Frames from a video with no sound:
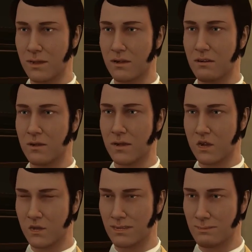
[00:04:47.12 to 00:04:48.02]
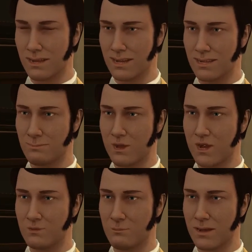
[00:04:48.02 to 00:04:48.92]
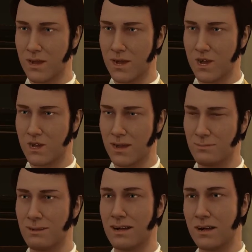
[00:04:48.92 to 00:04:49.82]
After a while my eyeballs bulge out and my